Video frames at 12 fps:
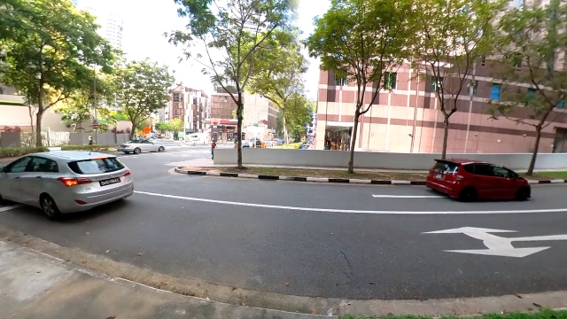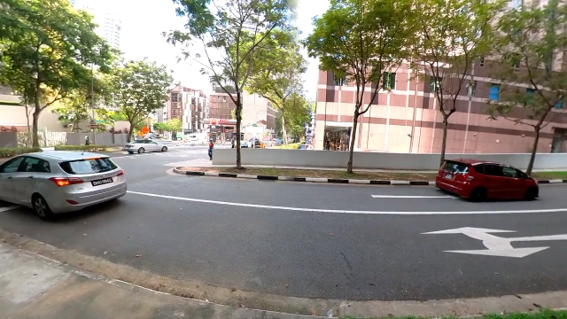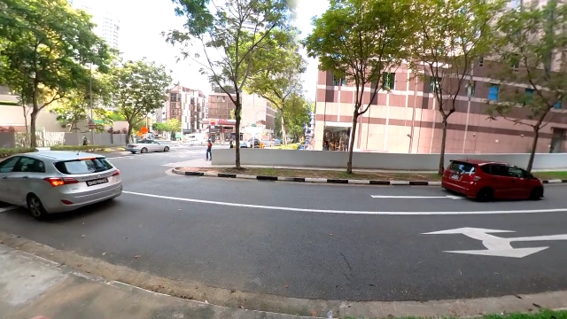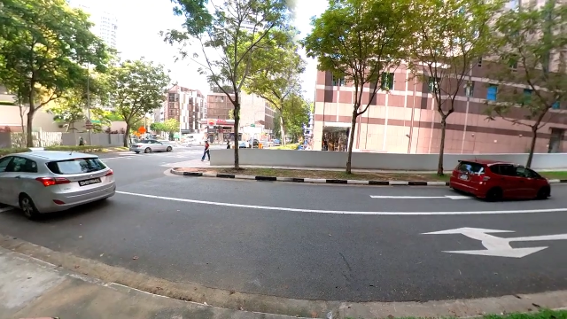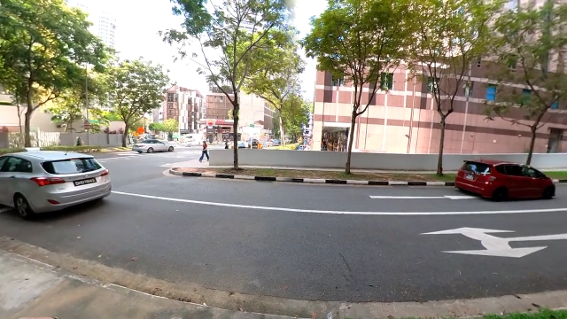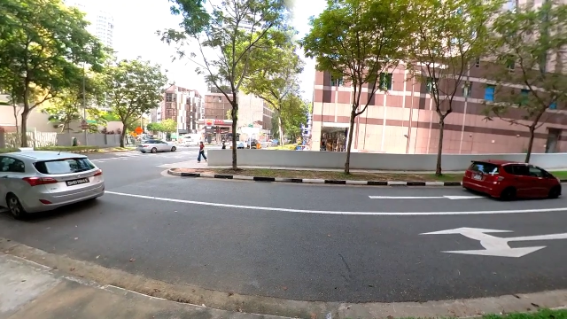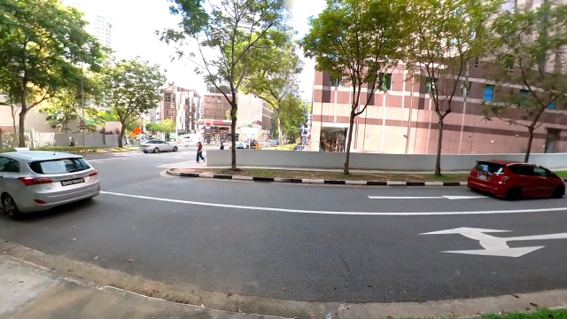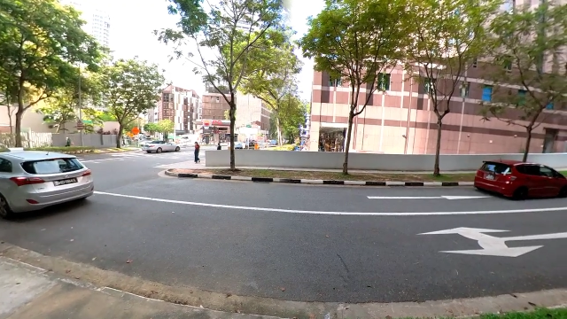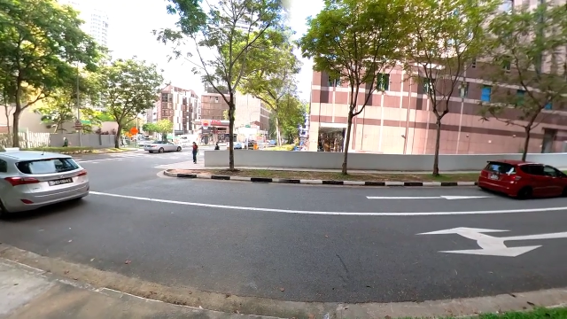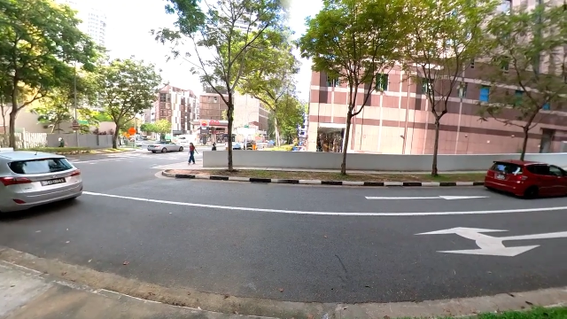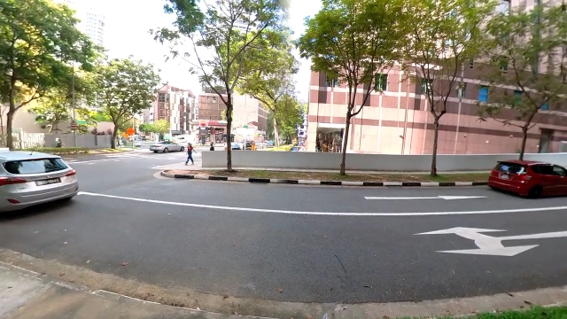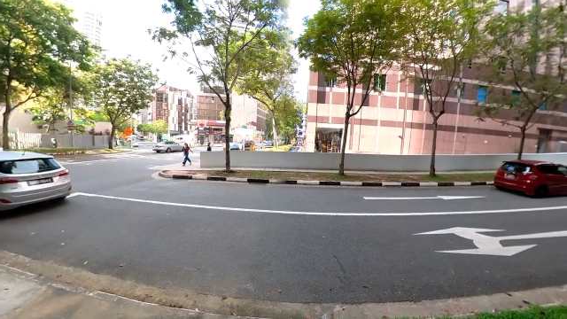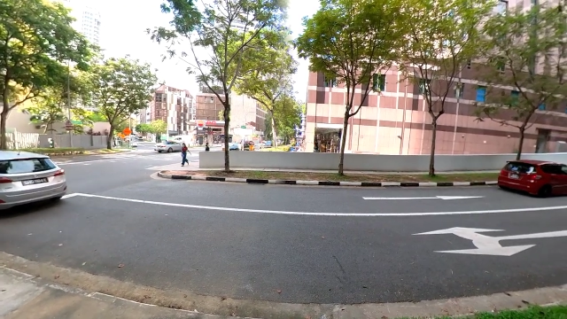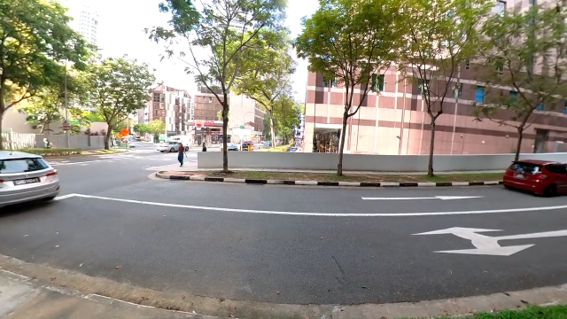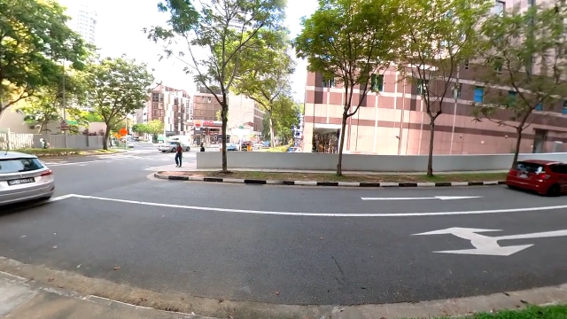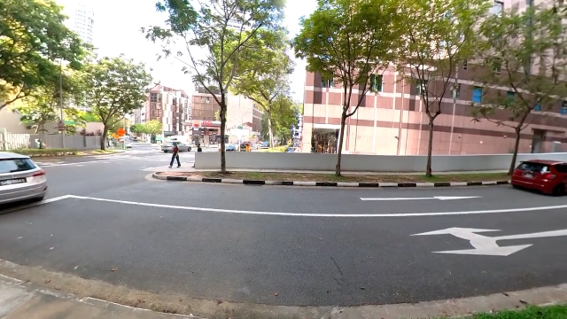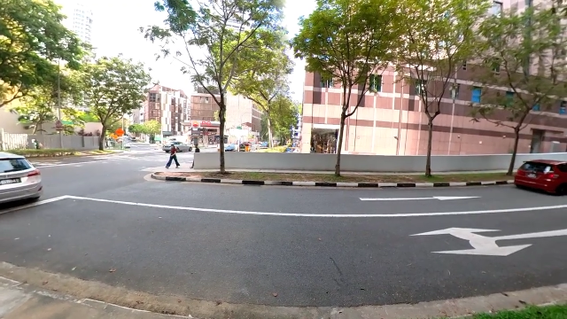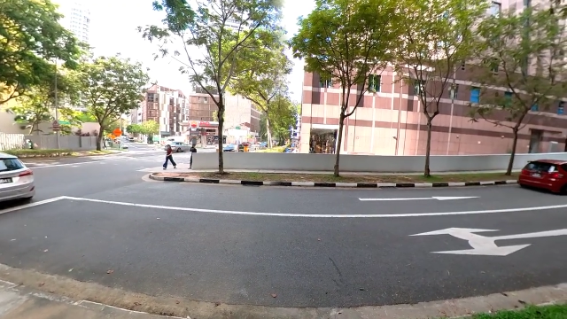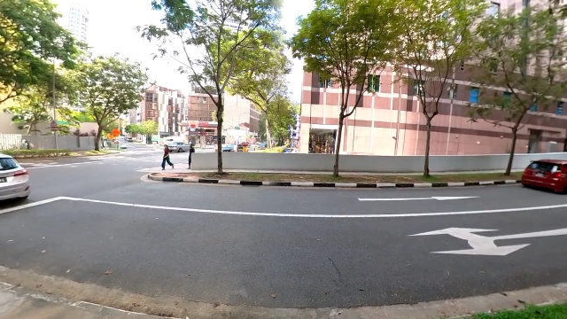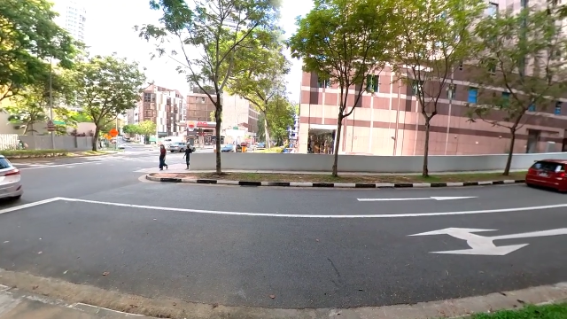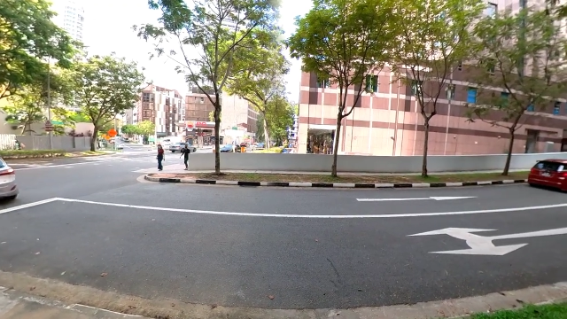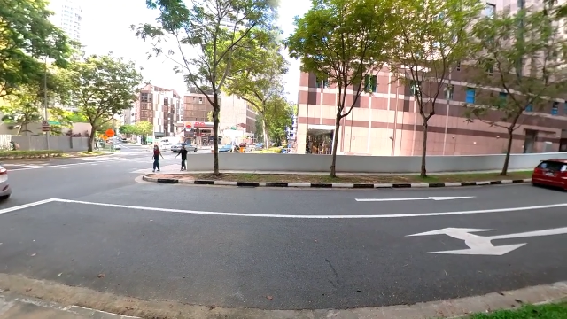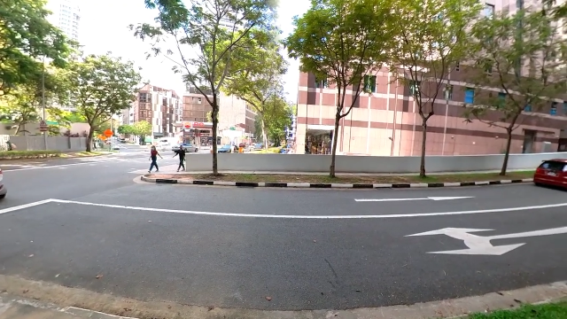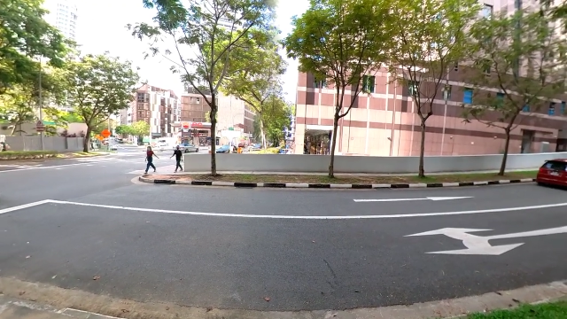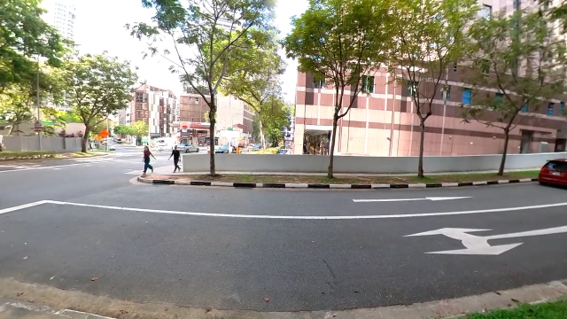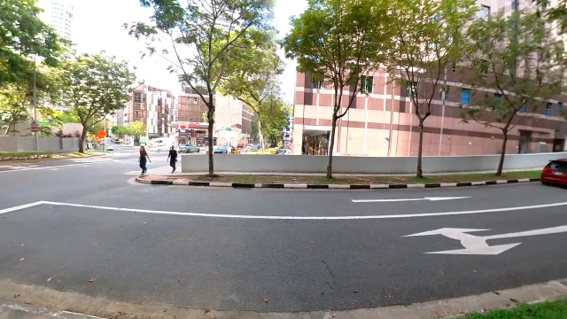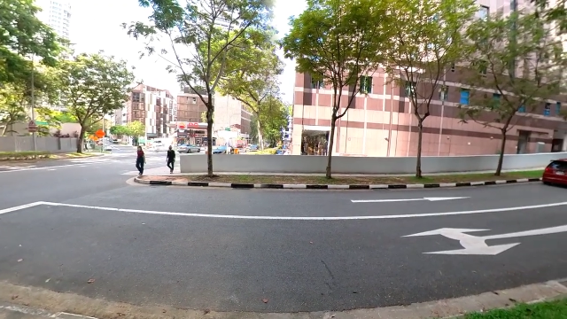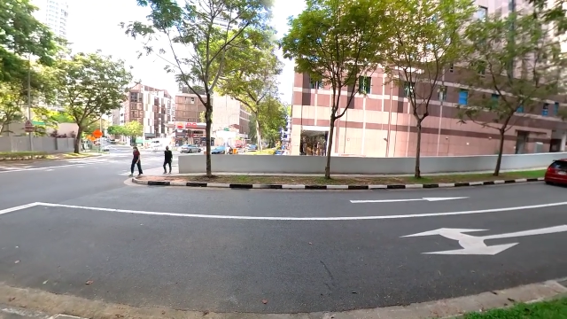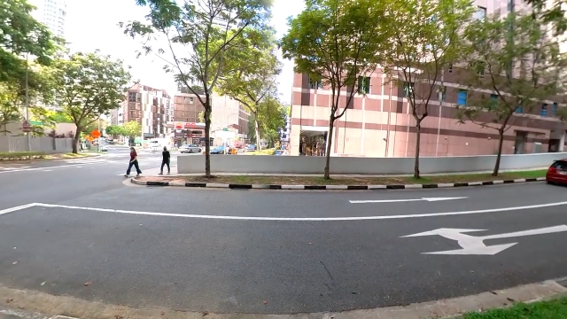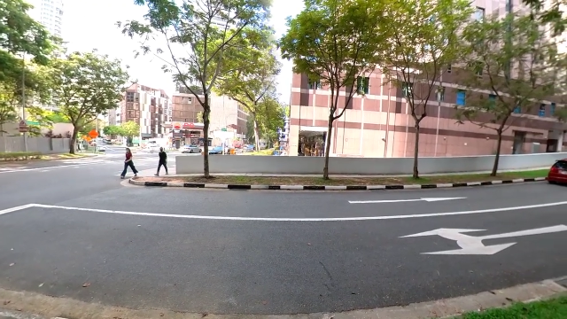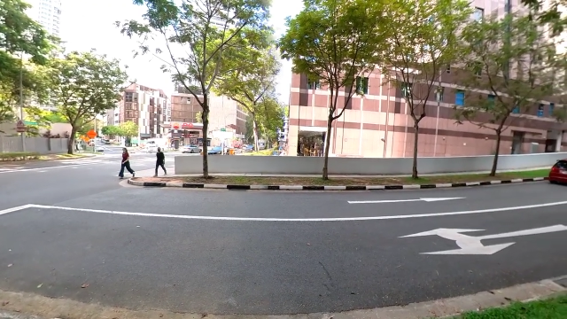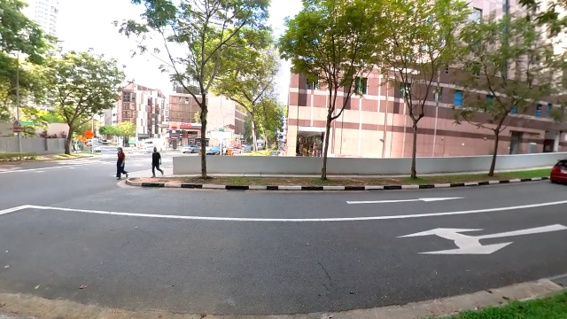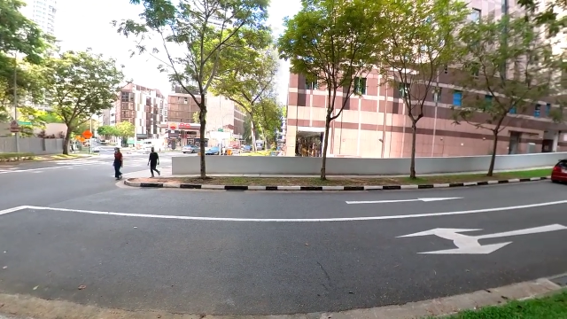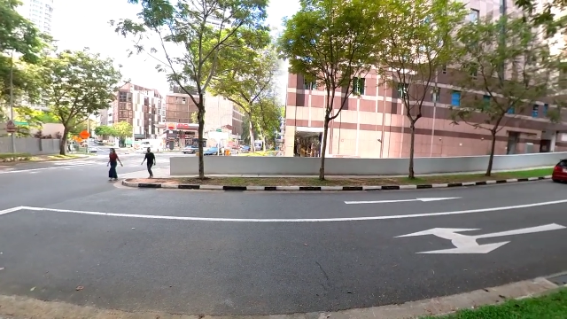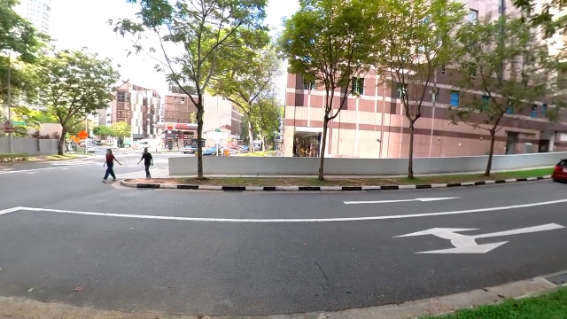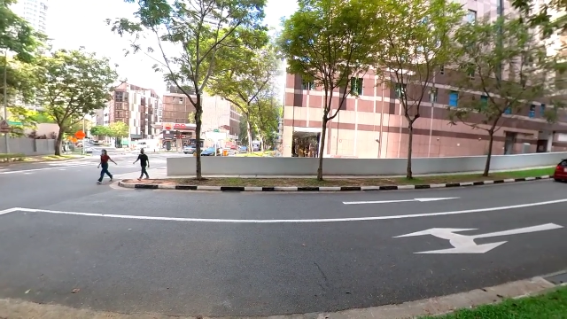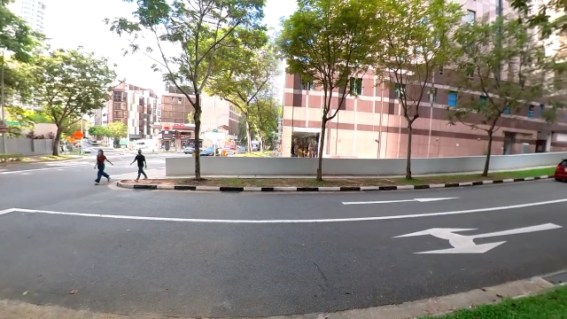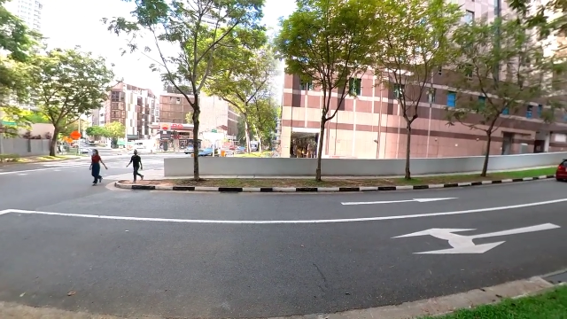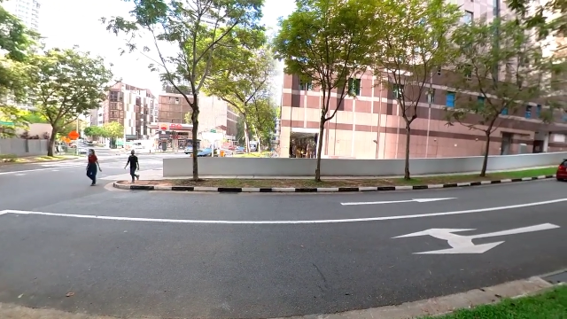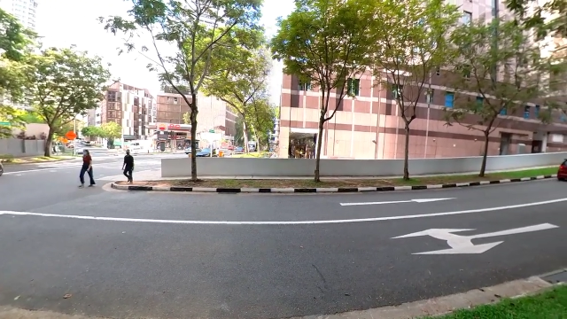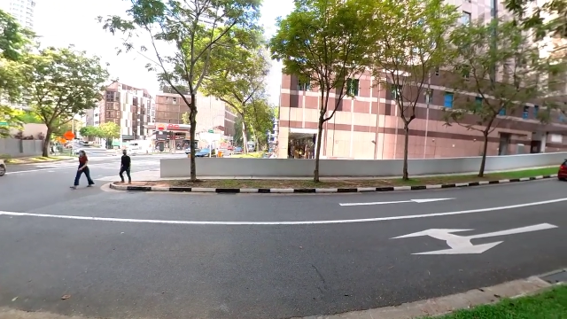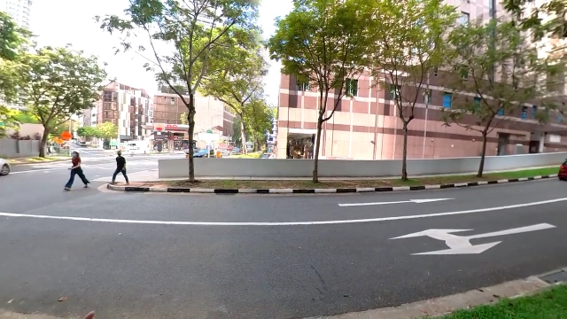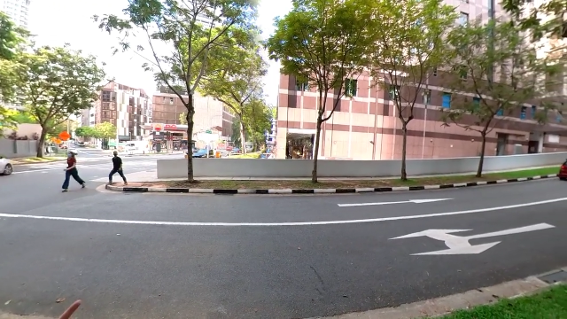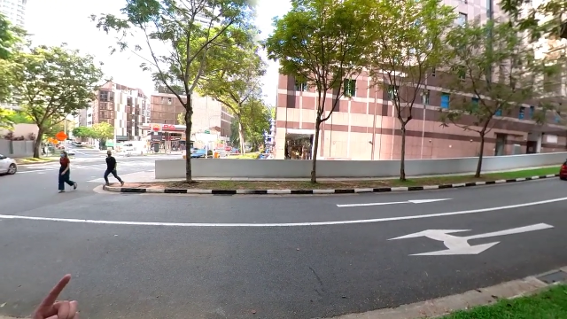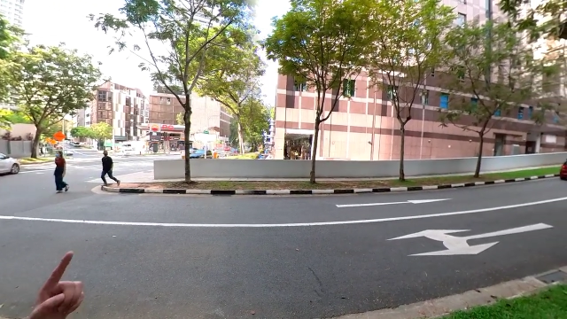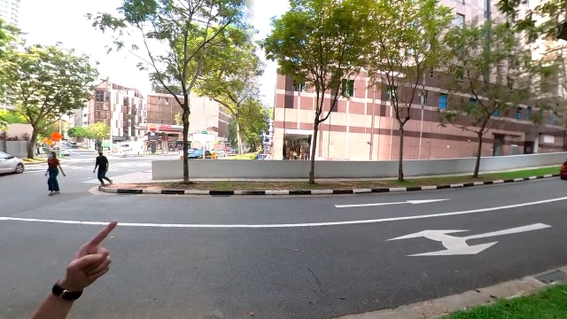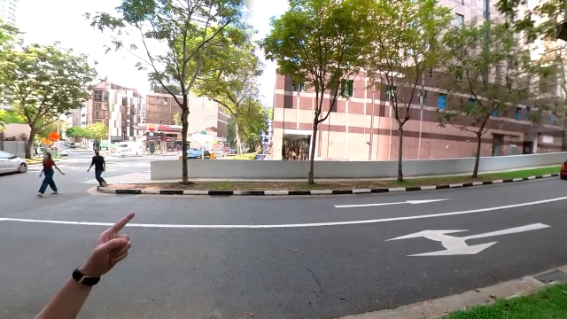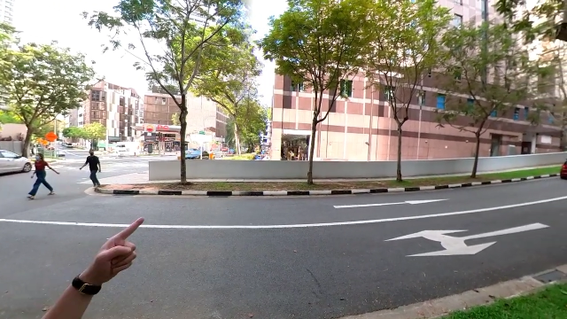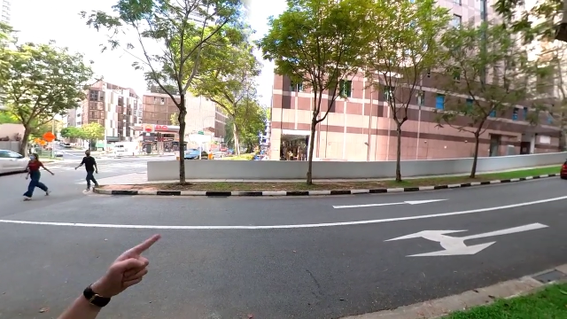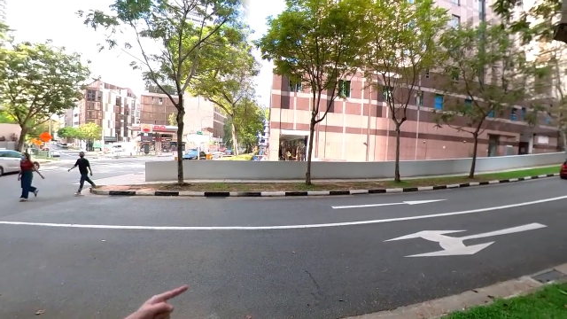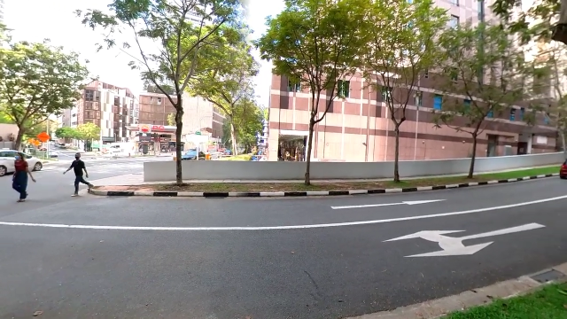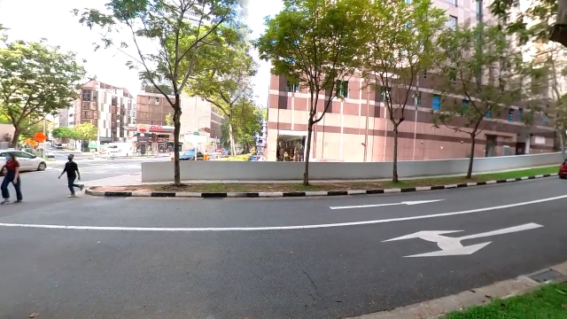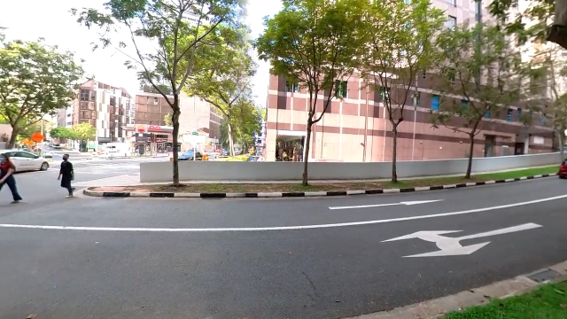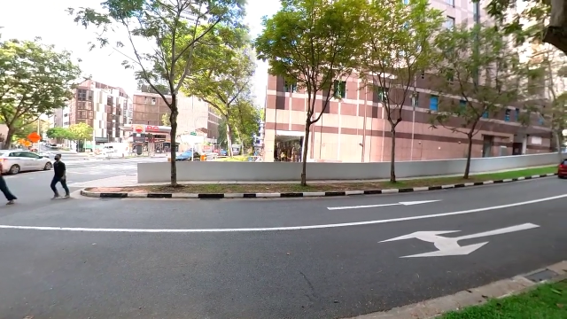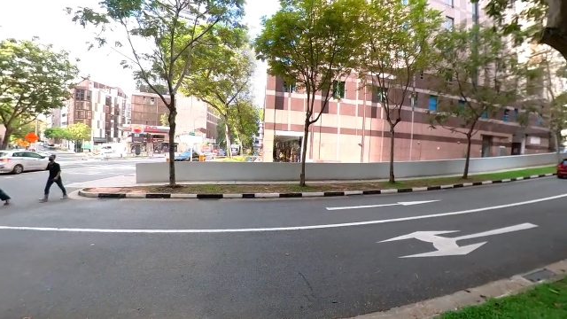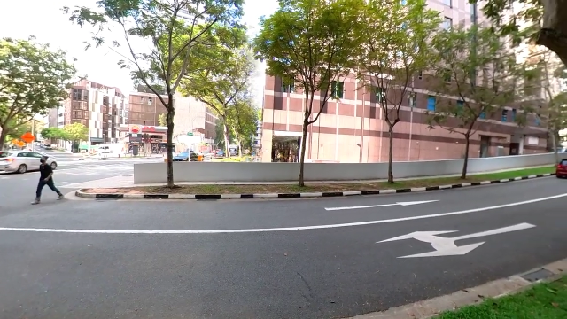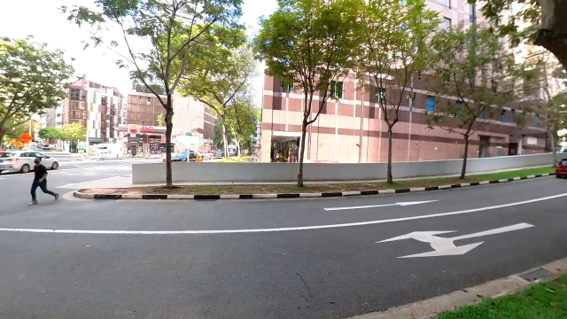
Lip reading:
[unreadable: no face in view]